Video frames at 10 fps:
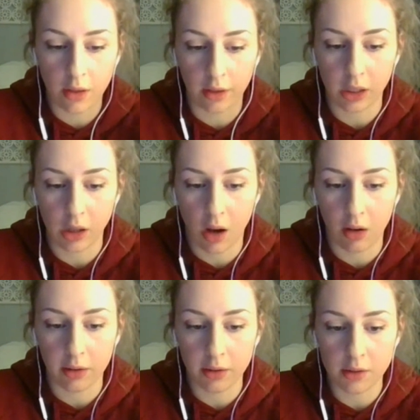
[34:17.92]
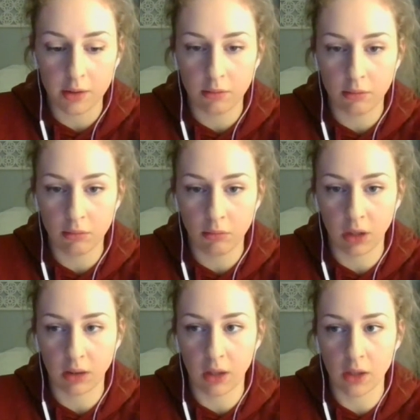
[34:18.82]
$30.
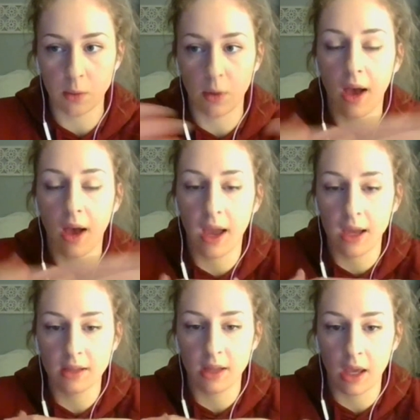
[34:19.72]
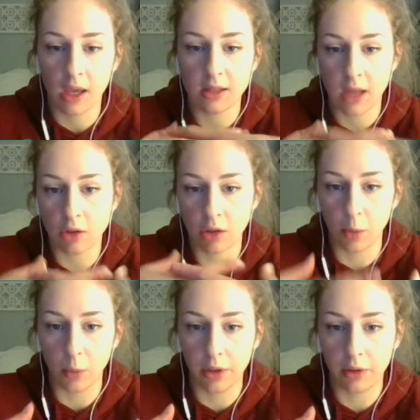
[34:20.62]
Like that's what I say it's
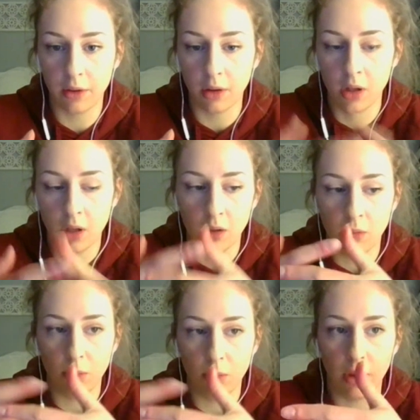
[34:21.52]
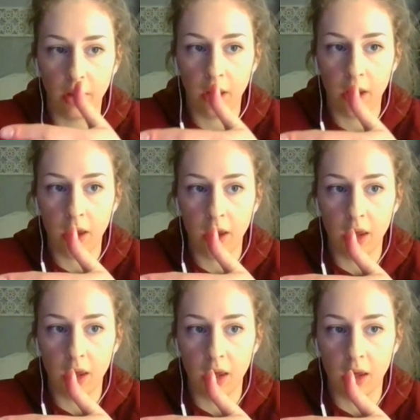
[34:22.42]
actually worth. Mm-hmm. But
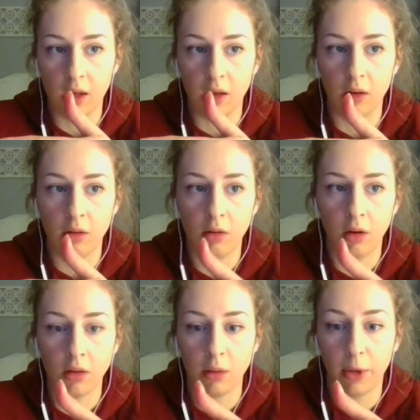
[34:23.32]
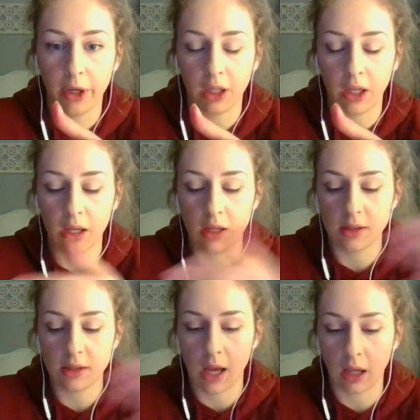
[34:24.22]
on the market,
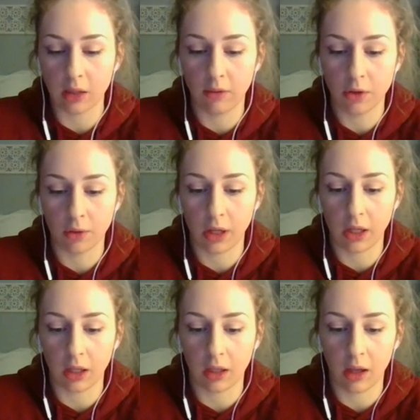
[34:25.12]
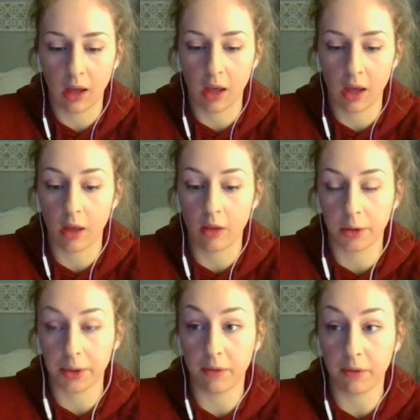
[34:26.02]
it's actively trading at
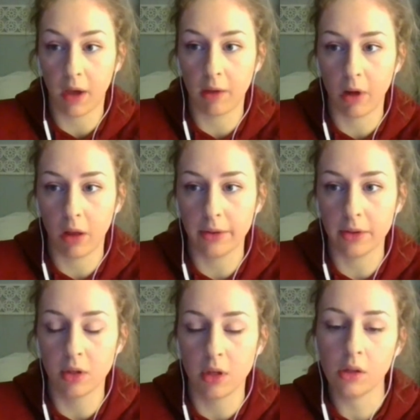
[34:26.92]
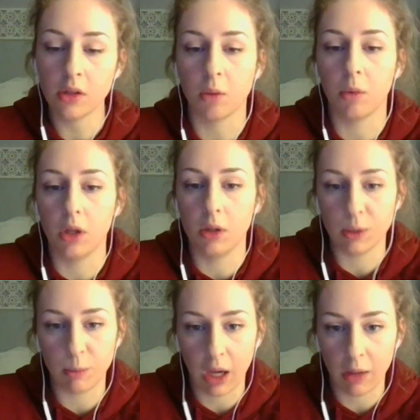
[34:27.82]
$35. So when
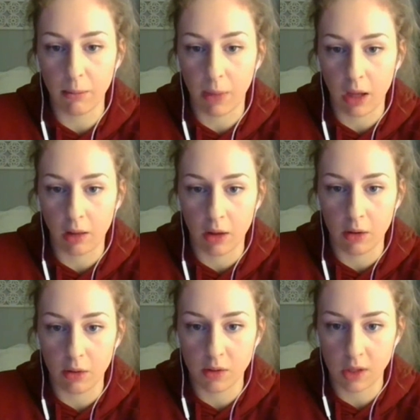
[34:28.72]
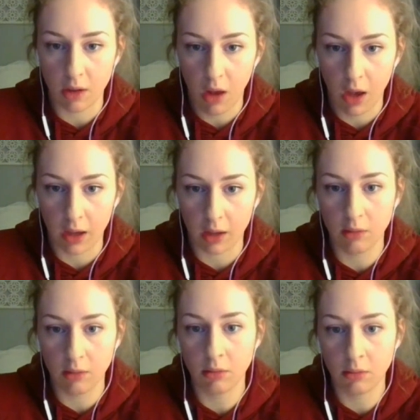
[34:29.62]
you buy low, sell high.
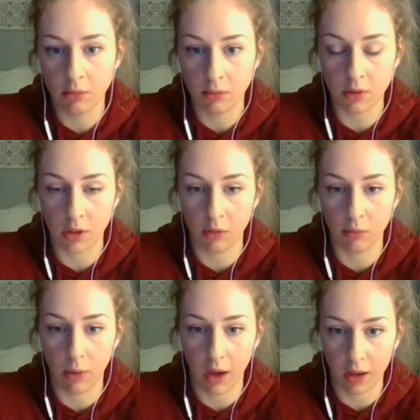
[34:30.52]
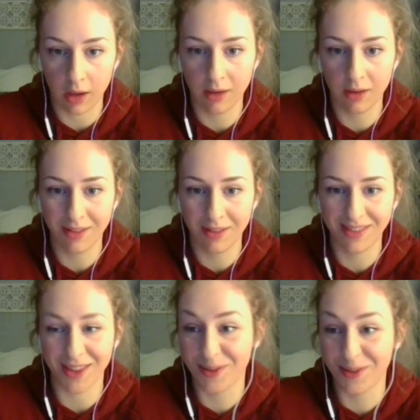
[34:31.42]
So you buy.
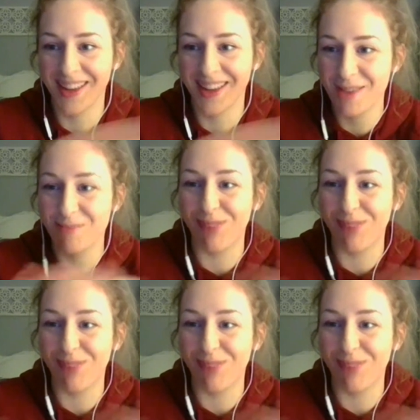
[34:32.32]
That's what